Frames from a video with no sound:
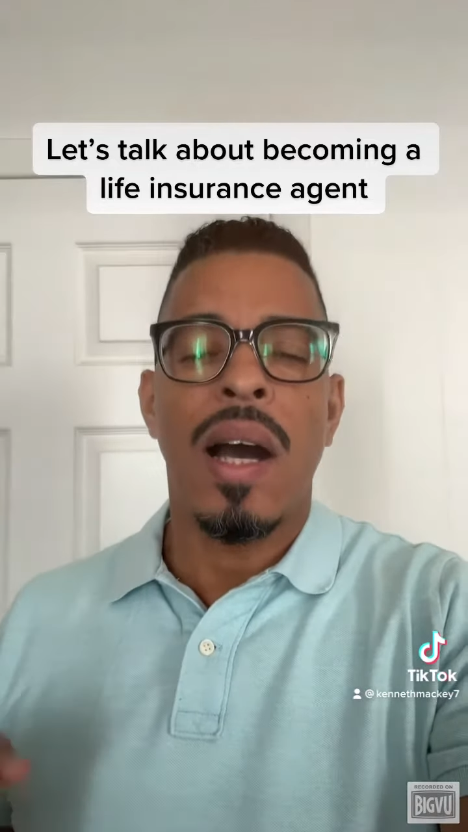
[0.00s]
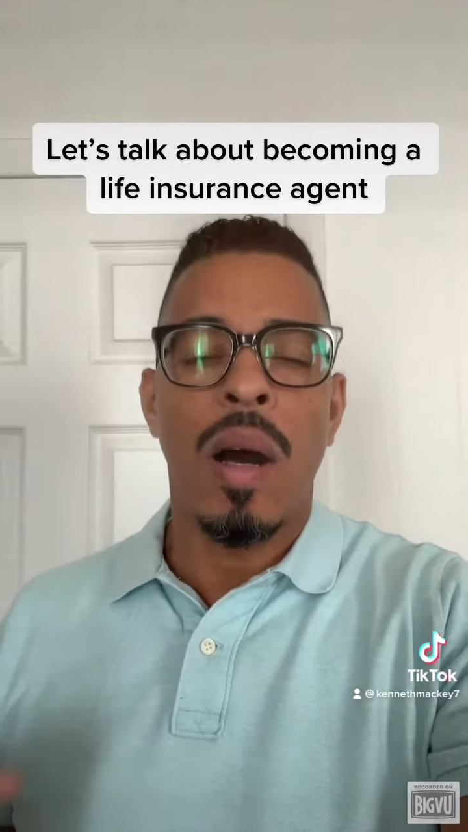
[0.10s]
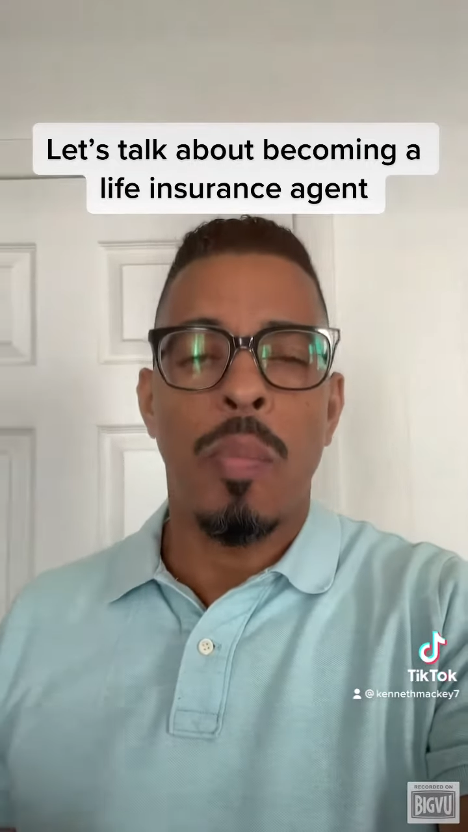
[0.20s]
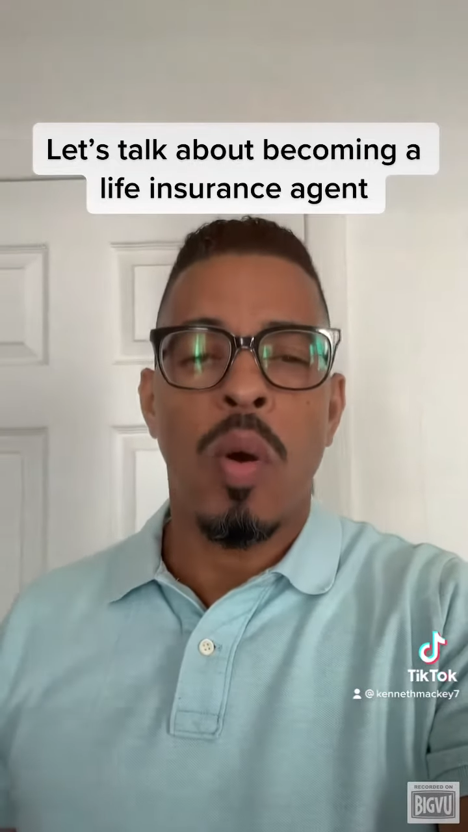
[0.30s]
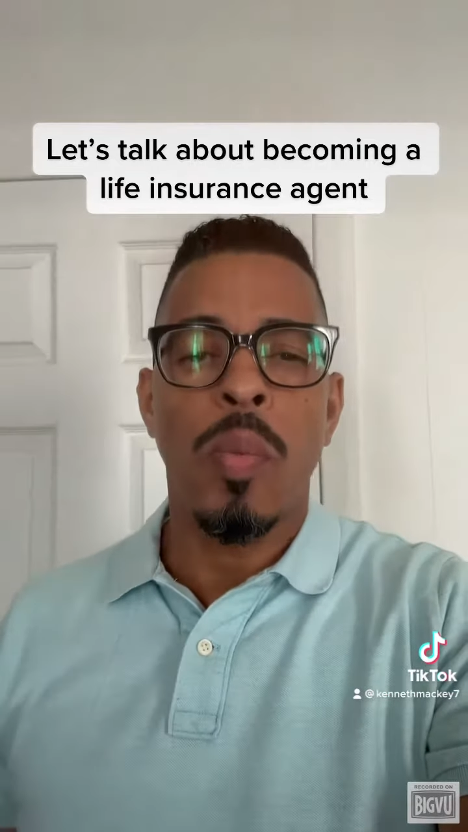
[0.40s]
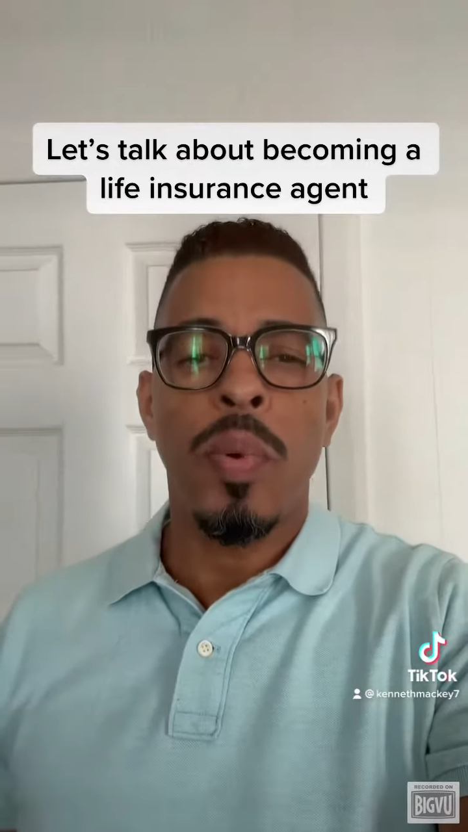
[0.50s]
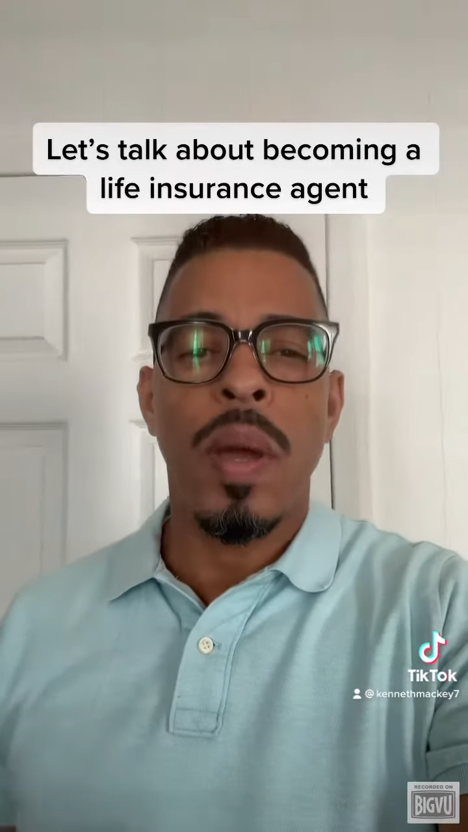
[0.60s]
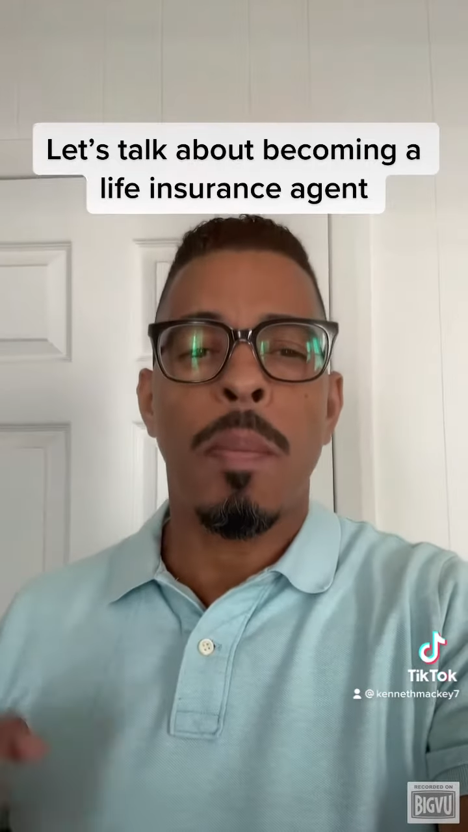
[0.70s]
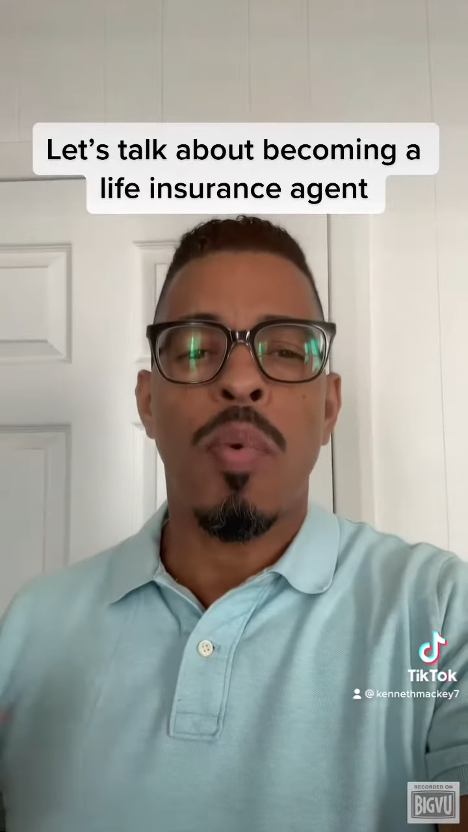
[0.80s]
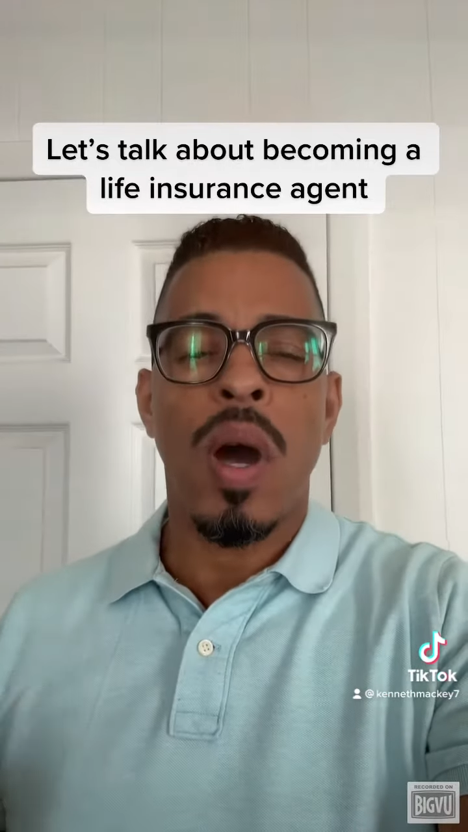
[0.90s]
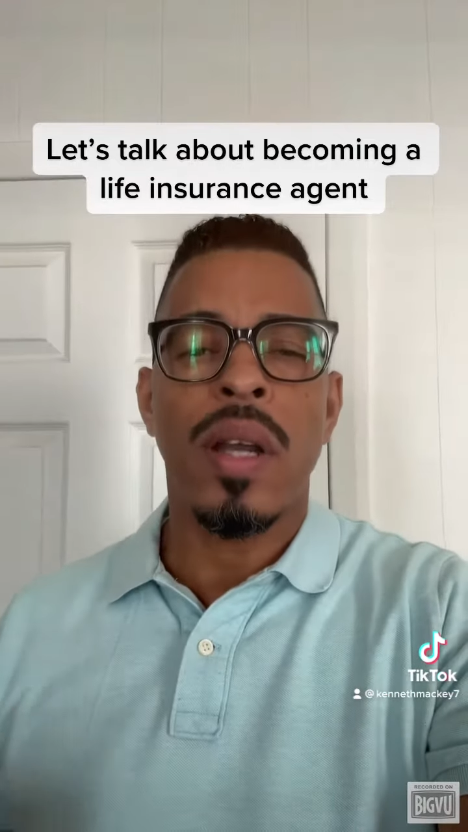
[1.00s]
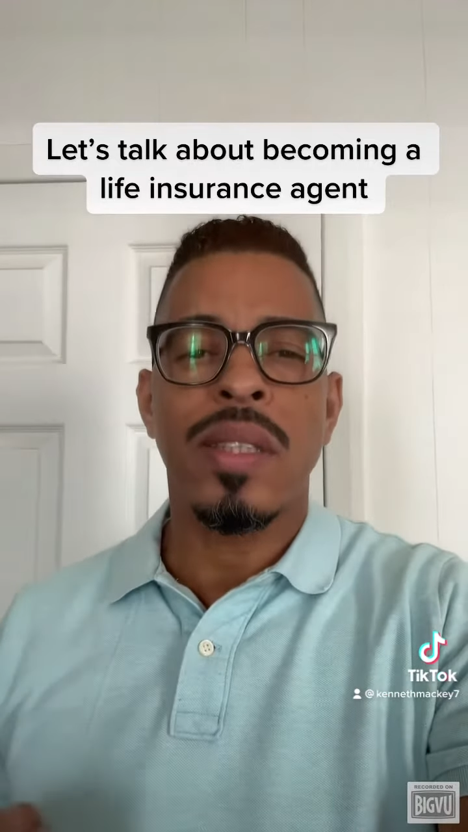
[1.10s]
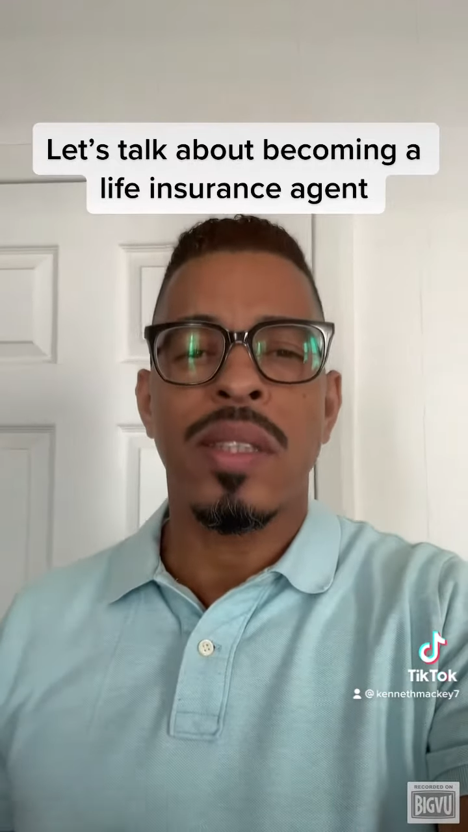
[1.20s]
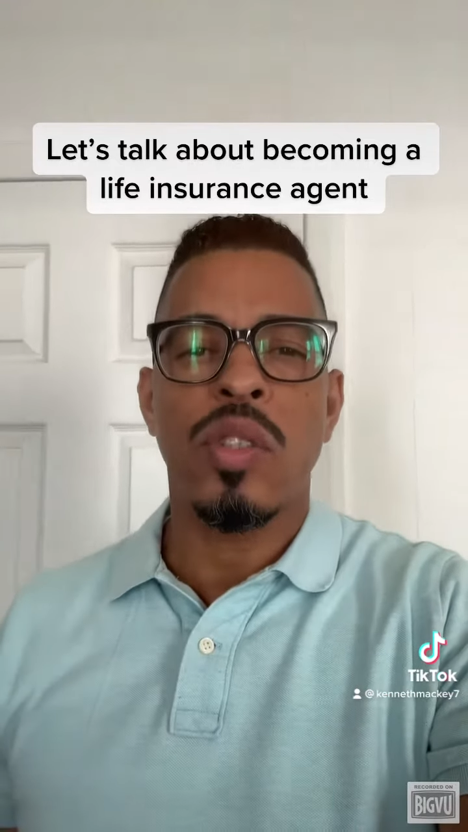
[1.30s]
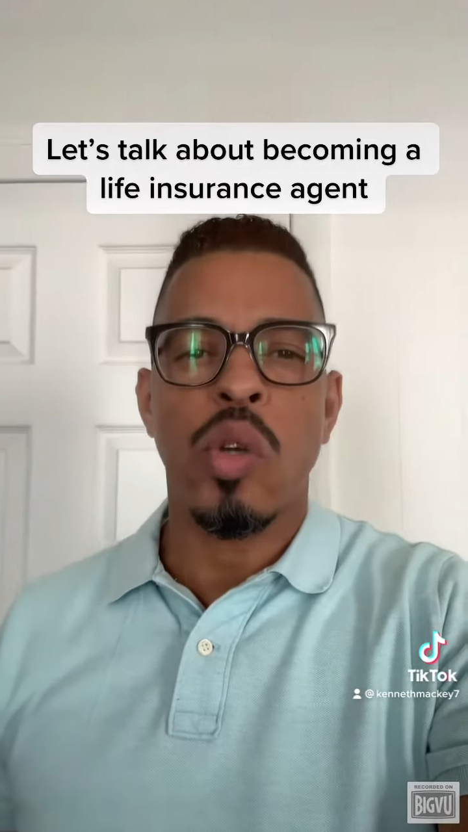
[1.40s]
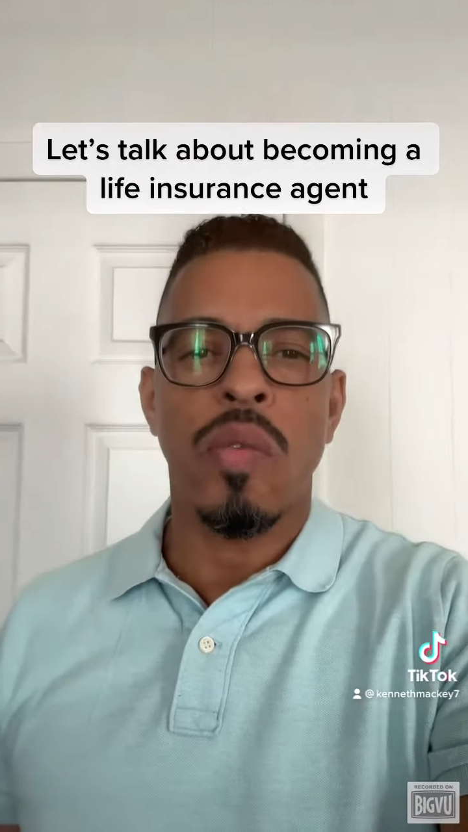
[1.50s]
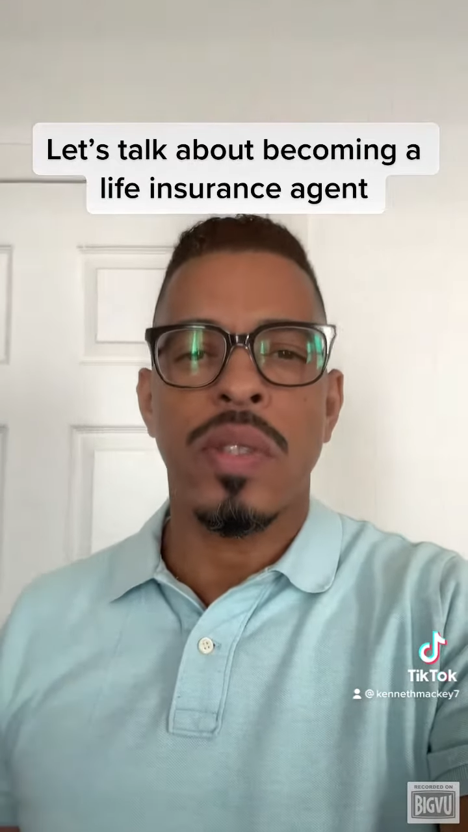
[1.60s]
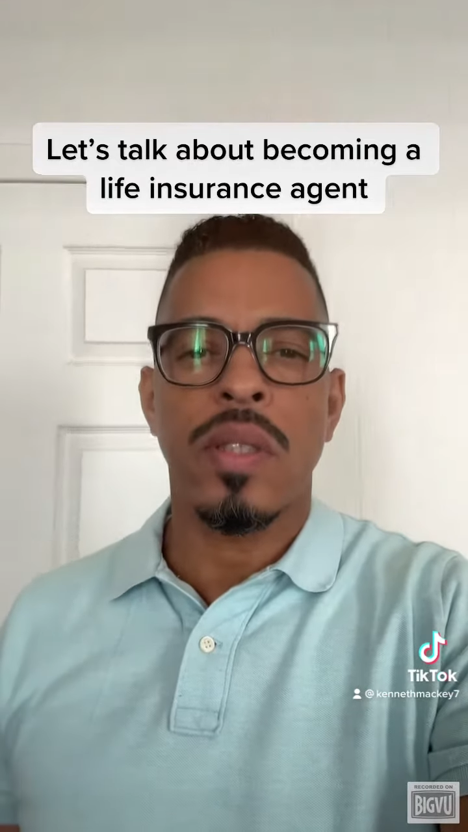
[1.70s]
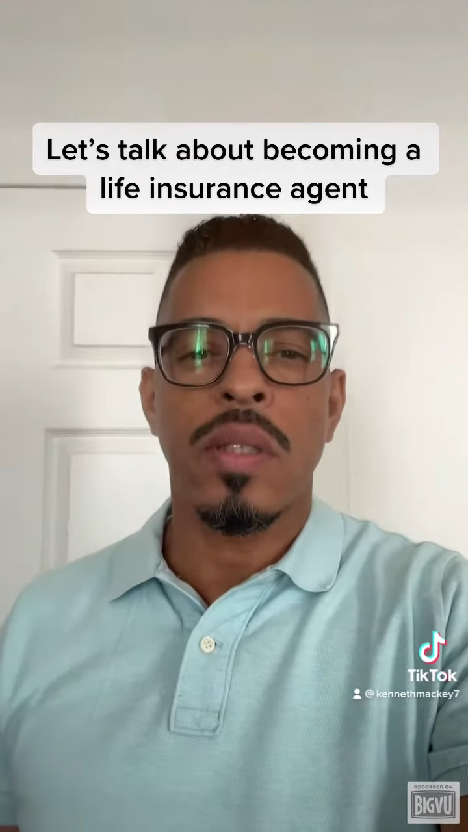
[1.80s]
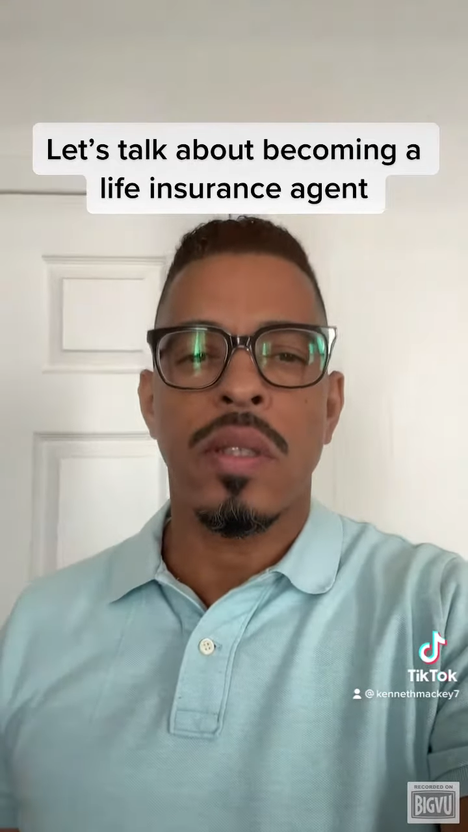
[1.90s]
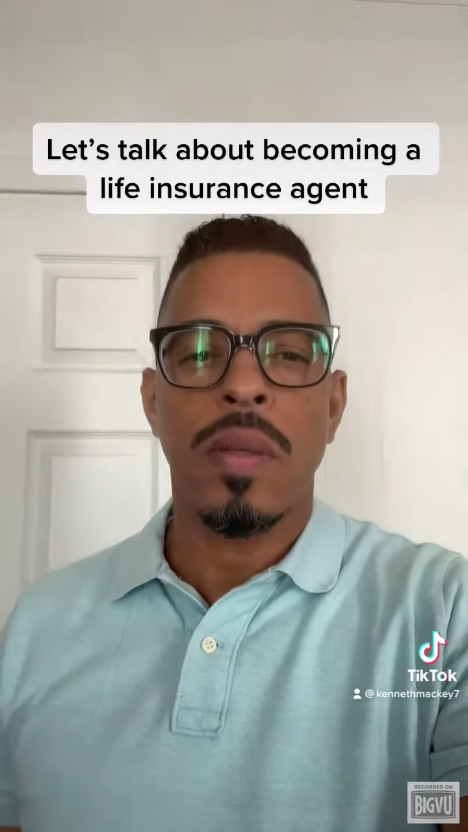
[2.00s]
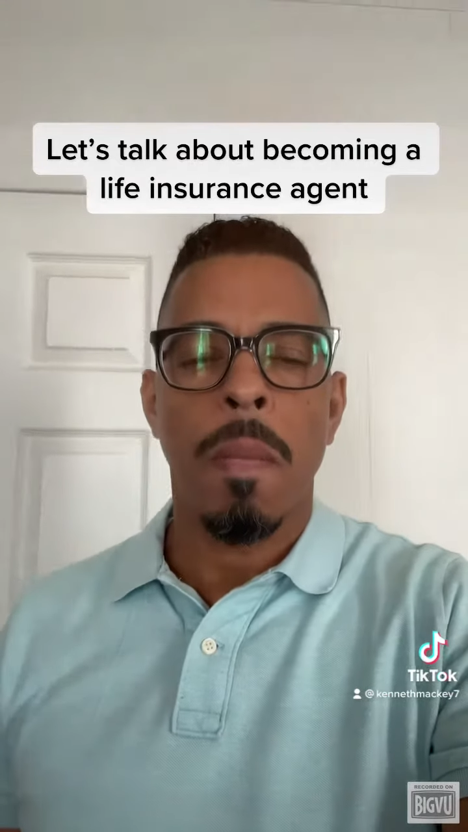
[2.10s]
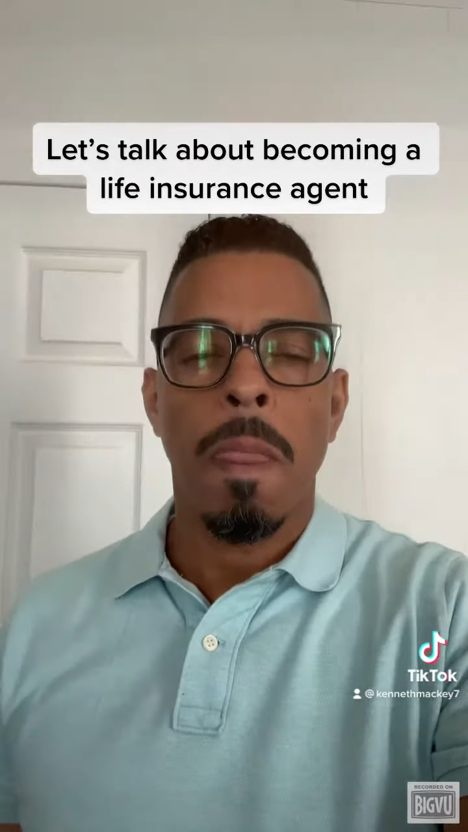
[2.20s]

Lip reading: appropriate products and services.